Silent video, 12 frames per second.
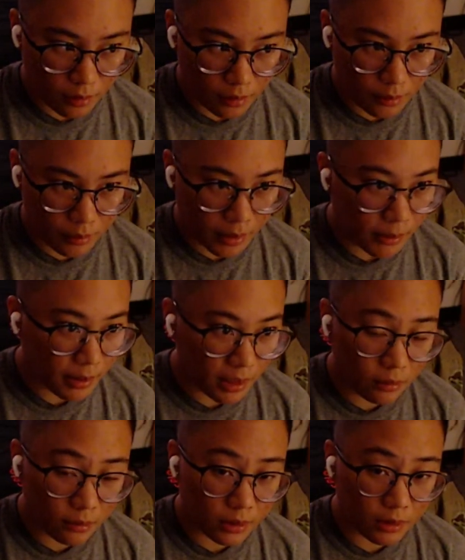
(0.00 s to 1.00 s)
maybe I
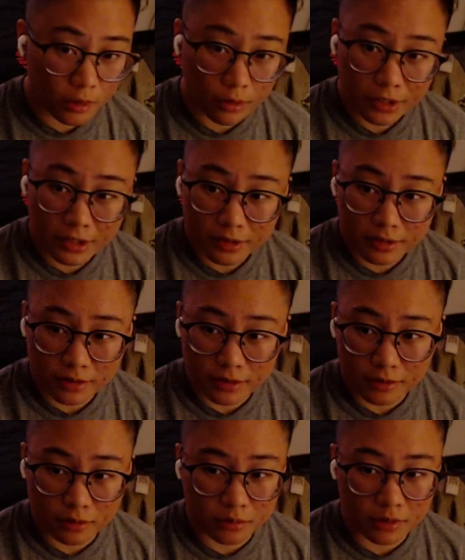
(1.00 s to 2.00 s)
would
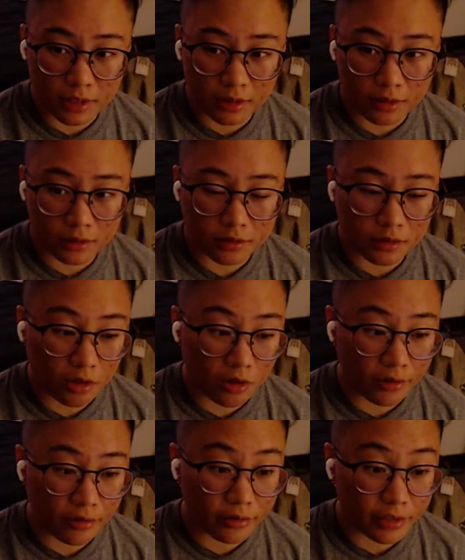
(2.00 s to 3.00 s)
notice that
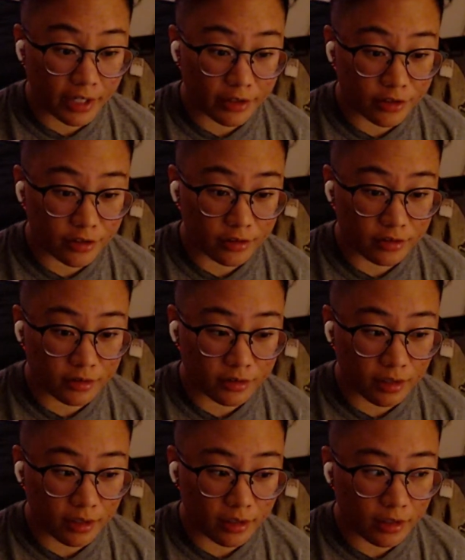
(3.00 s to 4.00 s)
all their actions are
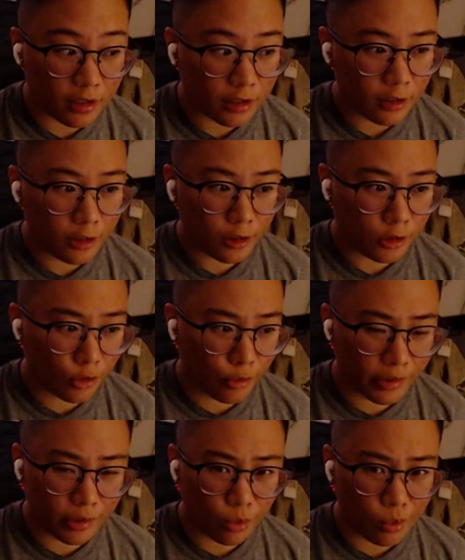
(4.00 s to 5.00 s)
like
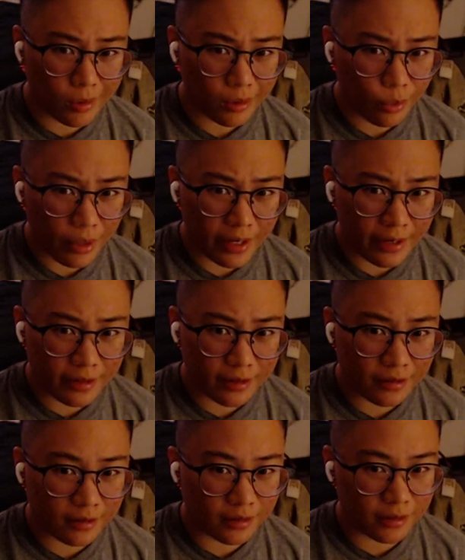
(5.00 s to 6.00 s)
going in one
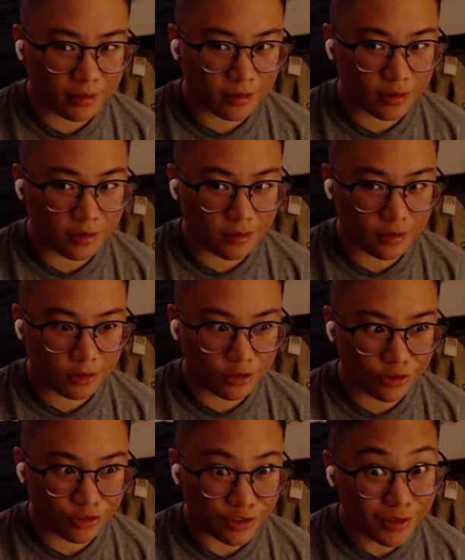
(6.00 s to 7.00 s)
way than it
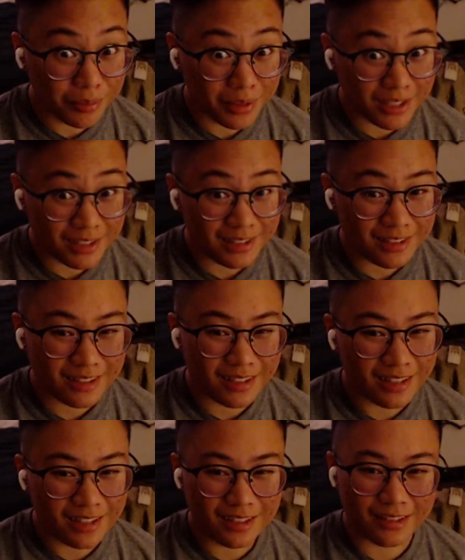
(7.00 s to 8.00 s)
should be,
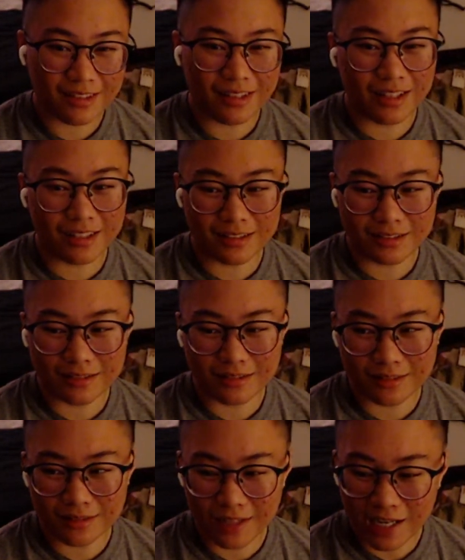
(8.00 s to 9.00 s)

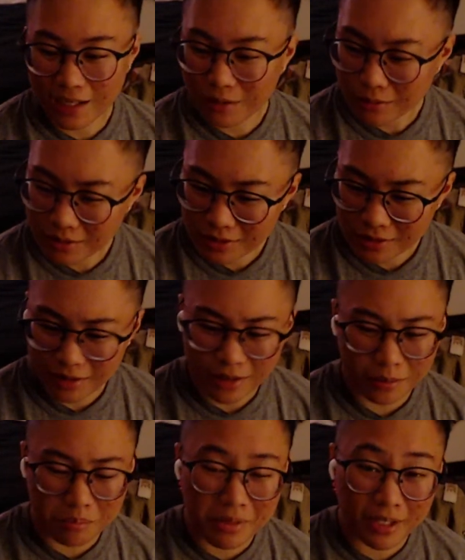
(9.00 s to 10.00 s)
then I would
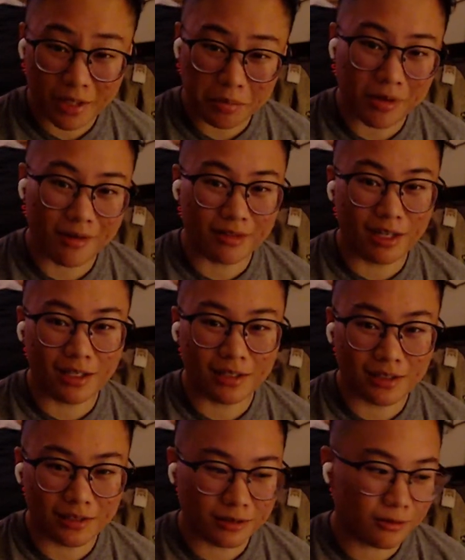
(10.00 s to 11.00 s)
like pick up on that
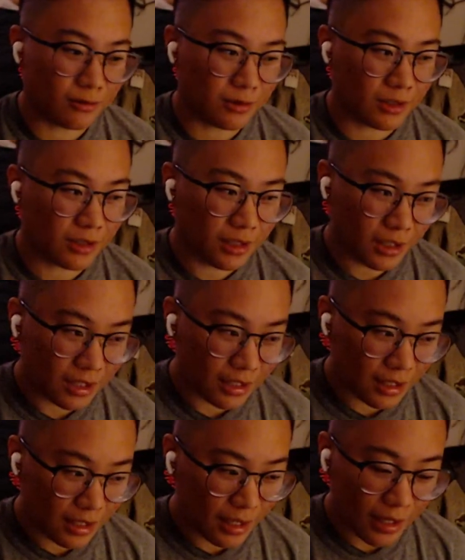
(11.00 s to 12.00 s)
and
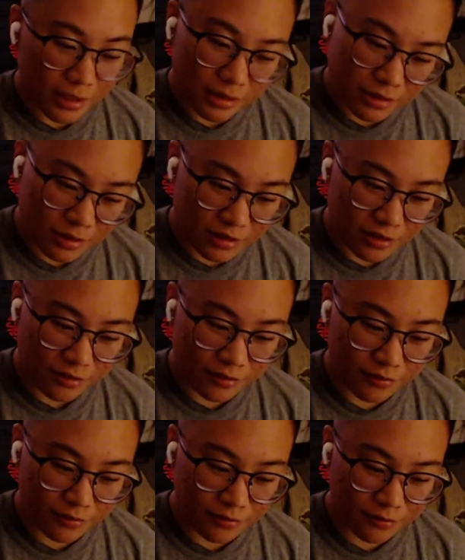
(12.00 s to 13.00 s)
ask
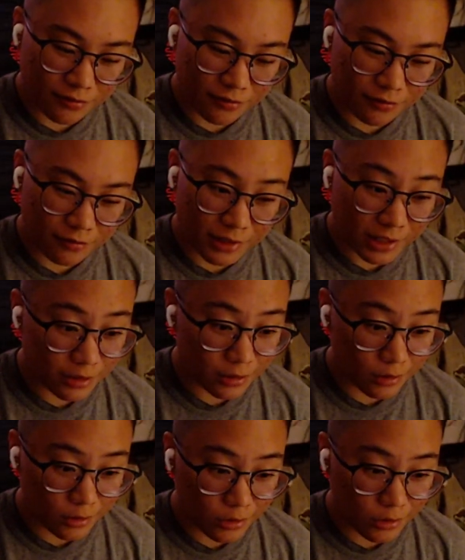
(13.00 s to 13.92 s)
if they're